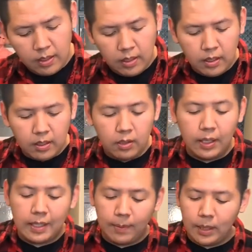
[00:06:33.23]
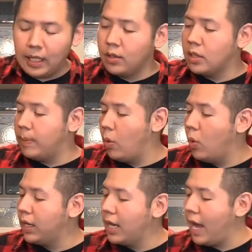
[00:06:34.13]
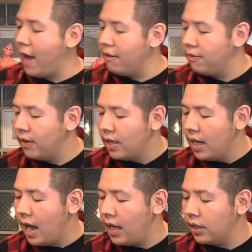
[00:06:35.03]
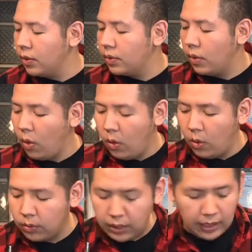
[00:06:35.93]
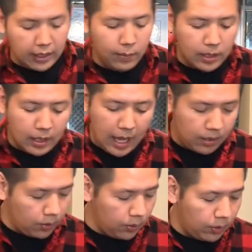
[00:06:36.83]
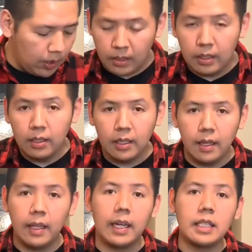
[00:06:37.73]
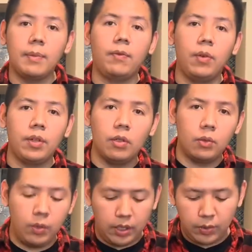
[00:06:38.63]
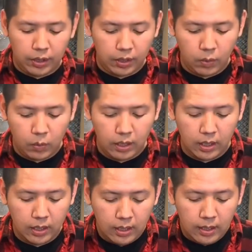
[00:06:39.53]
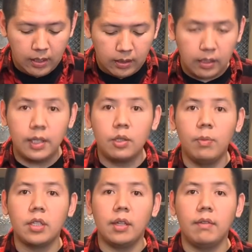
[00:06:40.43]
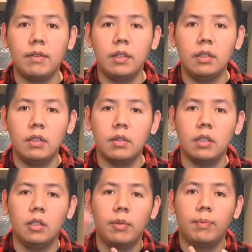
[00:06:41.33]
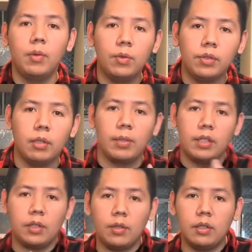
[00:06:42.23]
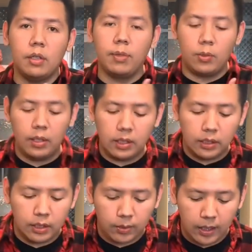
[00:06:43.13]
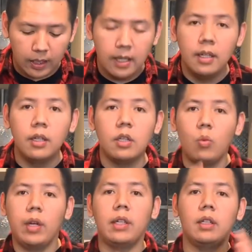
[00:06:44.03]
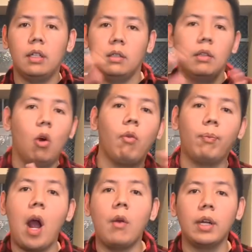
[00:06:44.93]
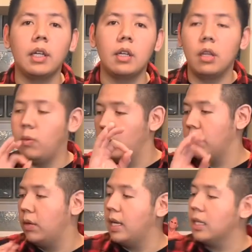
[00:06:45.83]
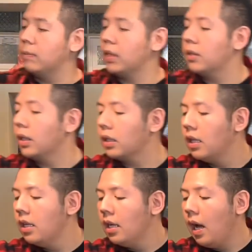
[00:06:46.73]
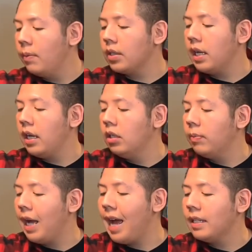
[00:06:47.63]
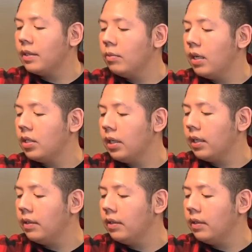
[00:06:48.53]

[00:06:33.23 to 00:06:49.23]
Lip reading: So the same thing, I used about 1.5. I didn't use the whole thing. It was a lot of juice. And like I said before, you know, to a good drink, you don't want to taste too much of everything. You know, it's a little bit of booze, a little bit of citrus, a little bit of sweetness in this drink. You don't want it overpowering in the other one. You know, nice mixed drink. I'm just gonna add a little bit of ice to my shaker.